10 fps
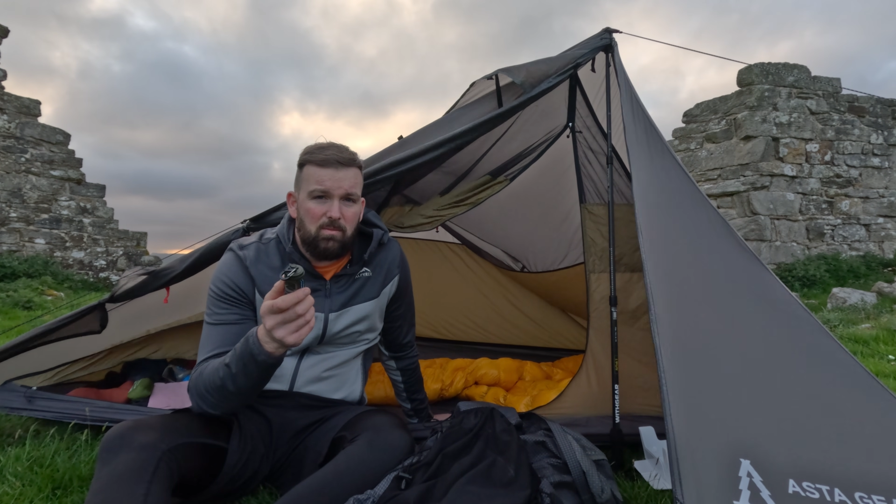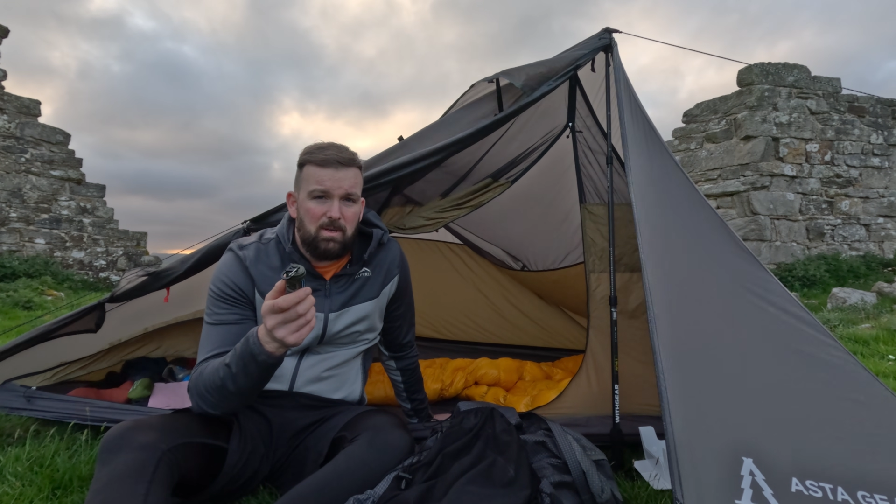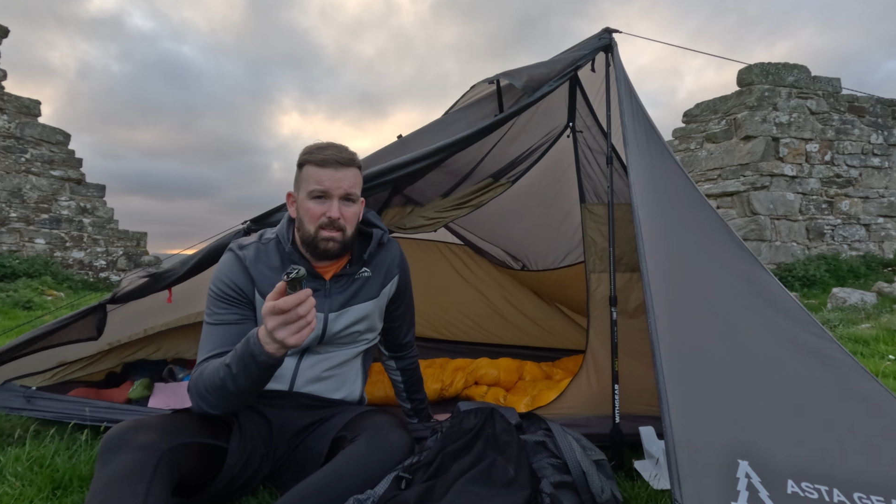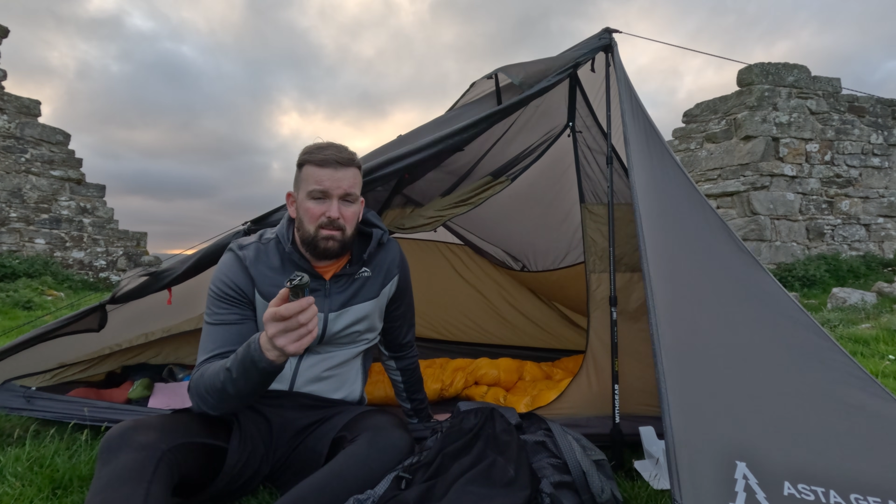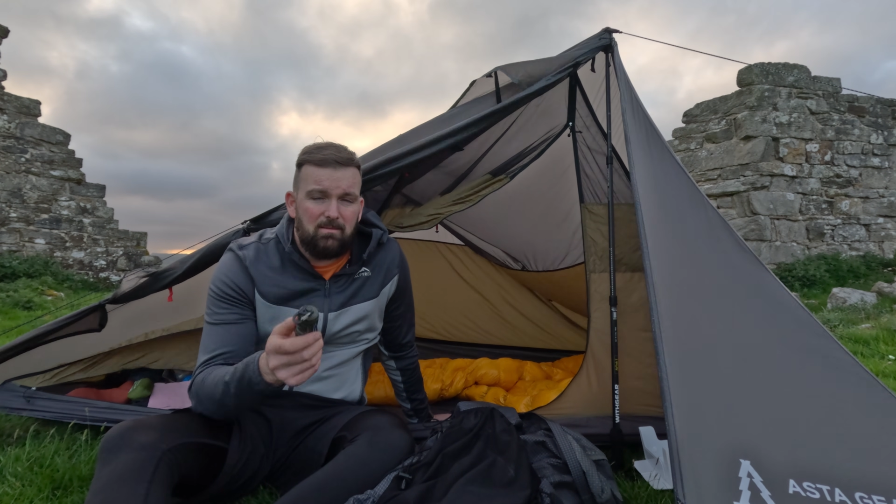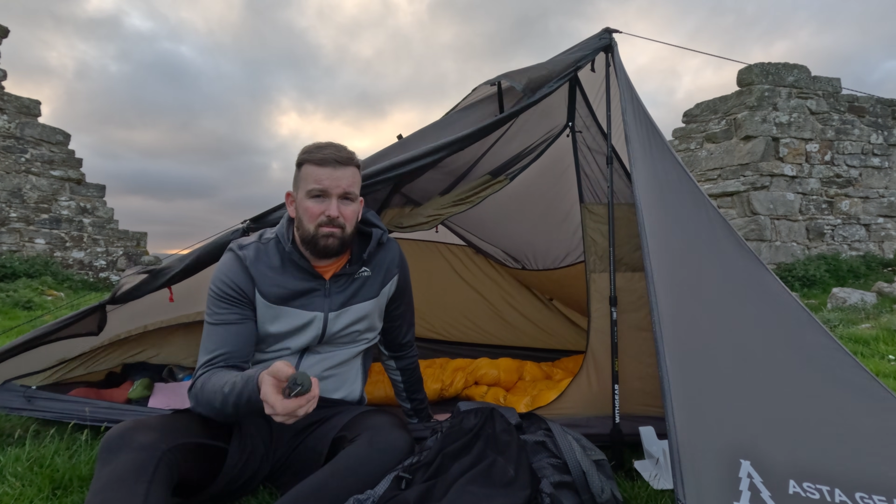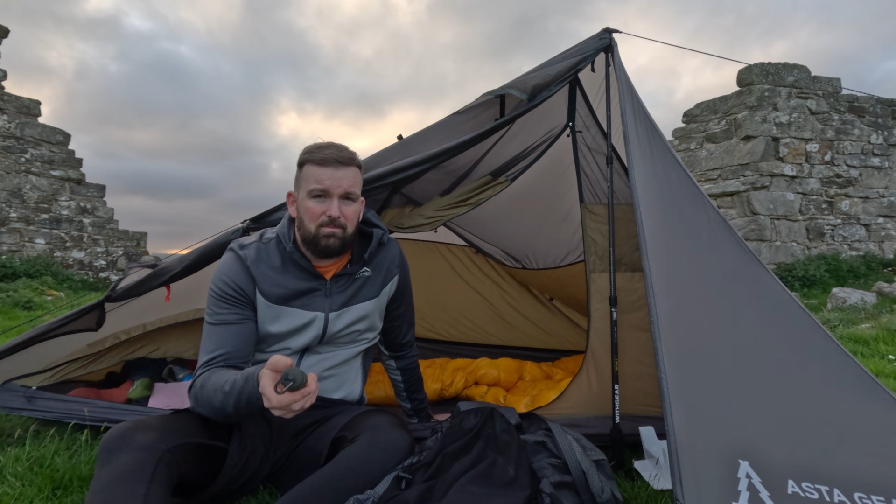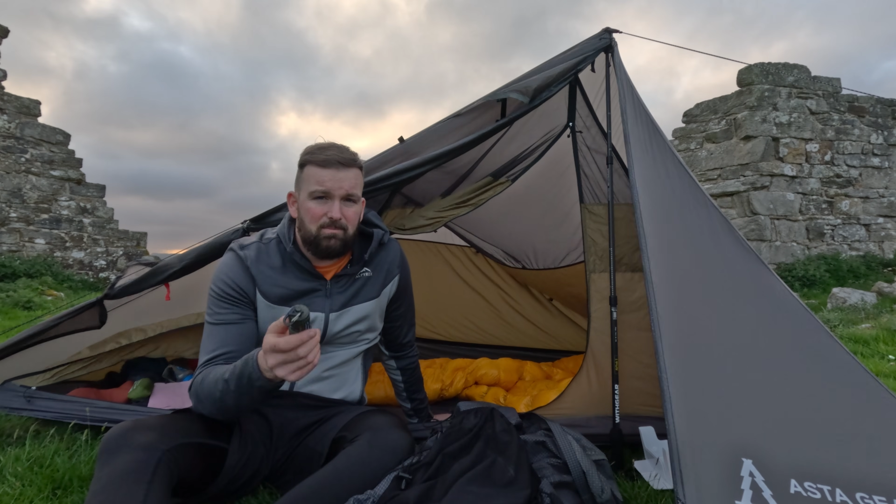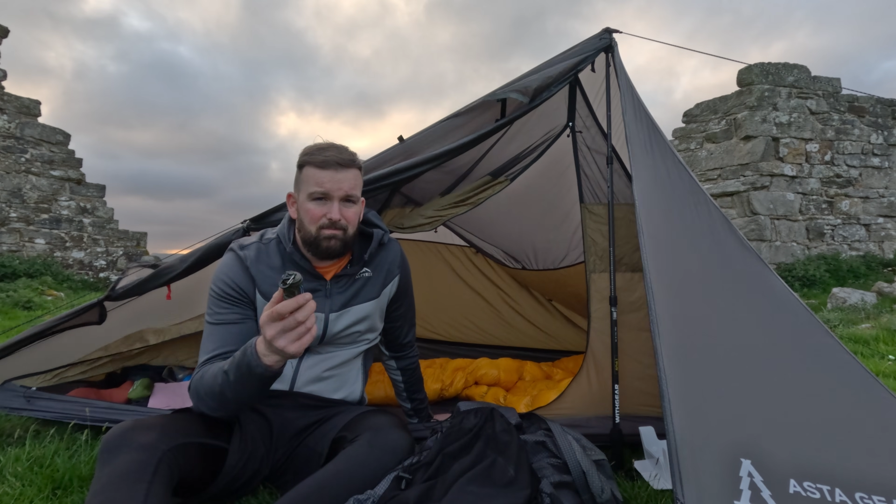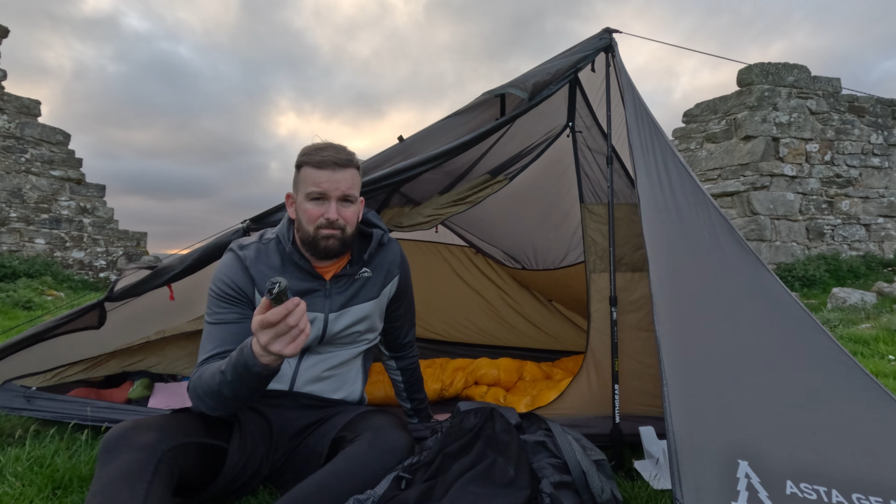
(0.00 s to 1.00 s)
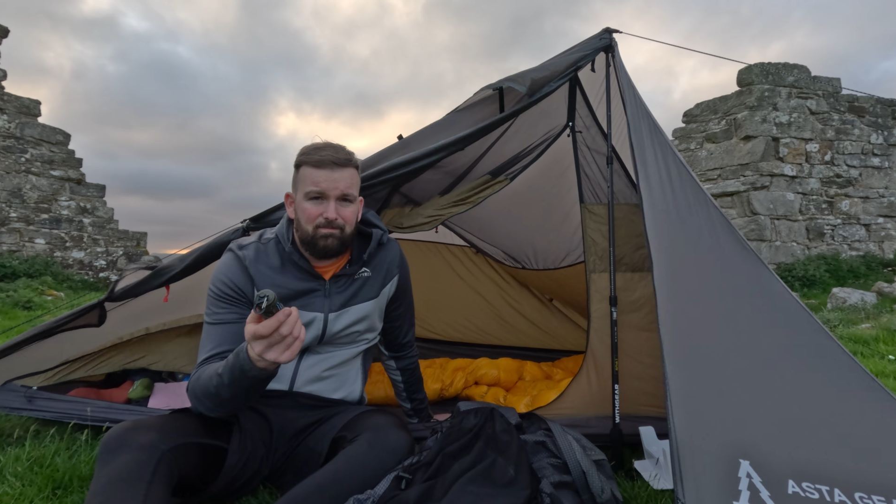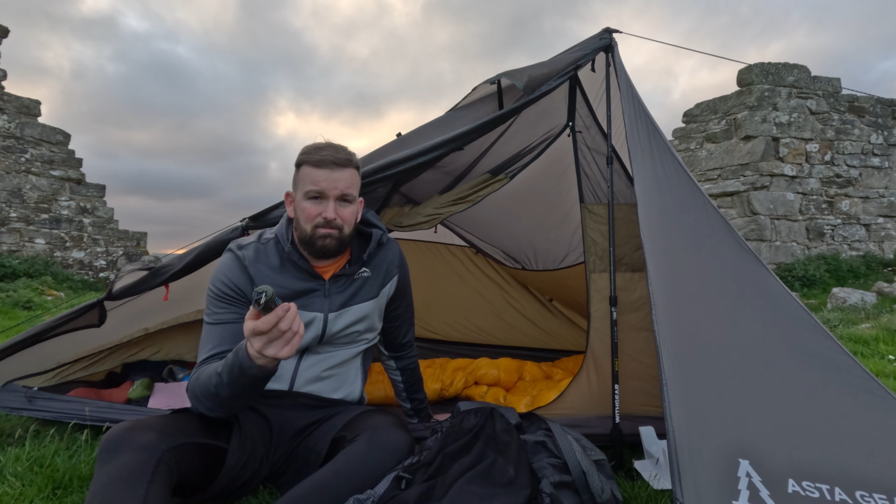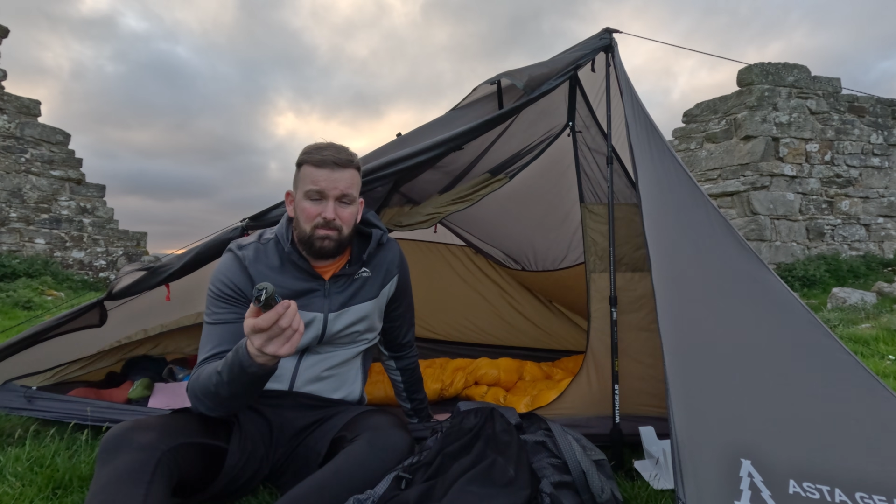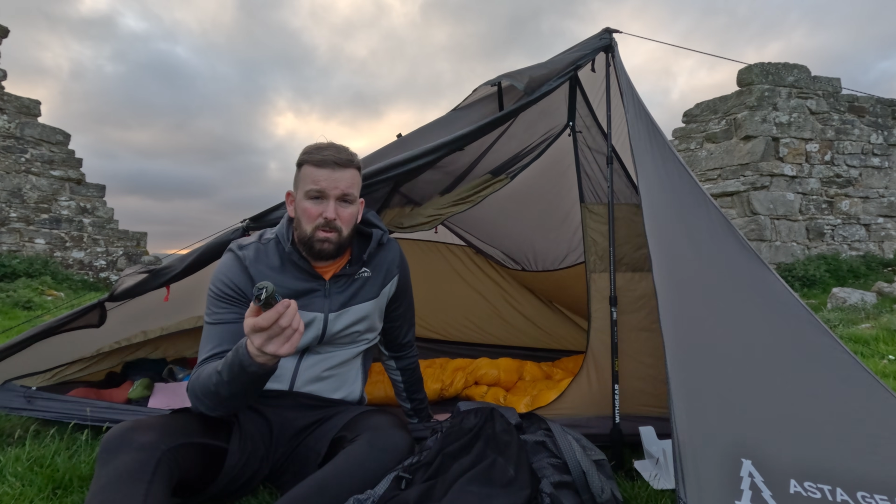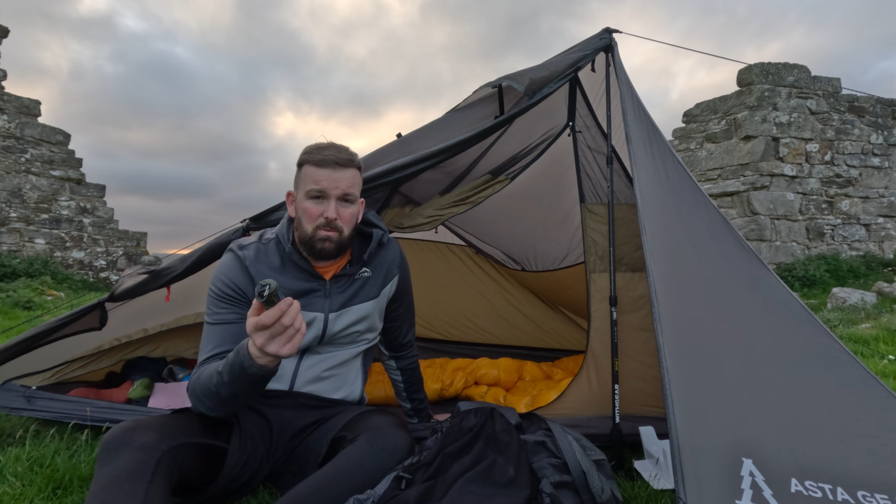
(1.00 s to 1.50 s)
me.
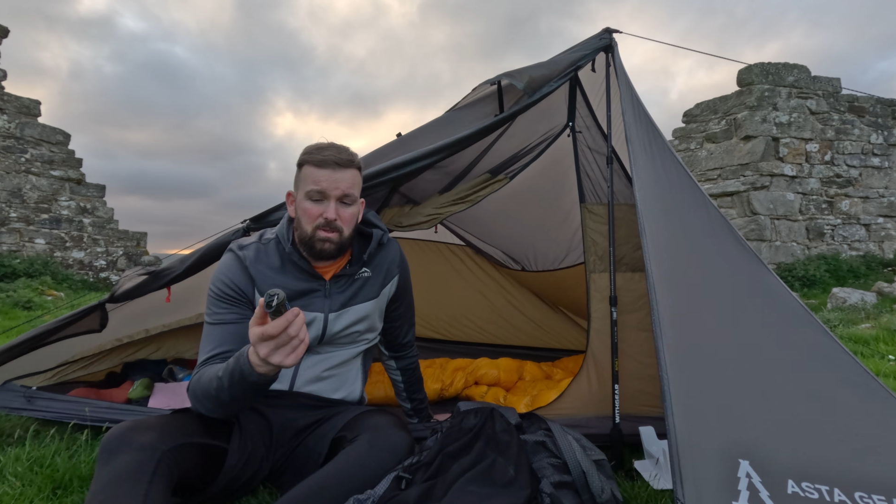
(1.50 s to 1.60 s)
We'll